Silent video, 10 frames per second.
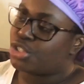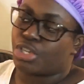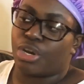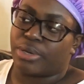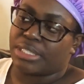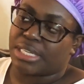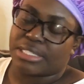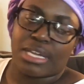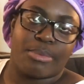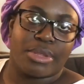So it
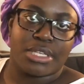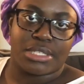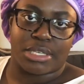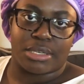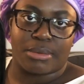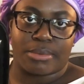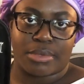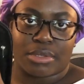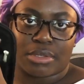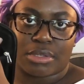does come with a zip
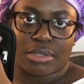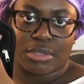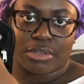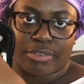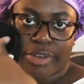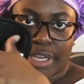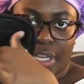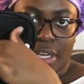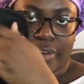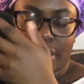right
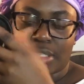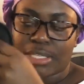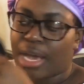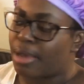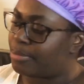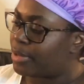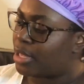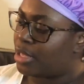here at the top.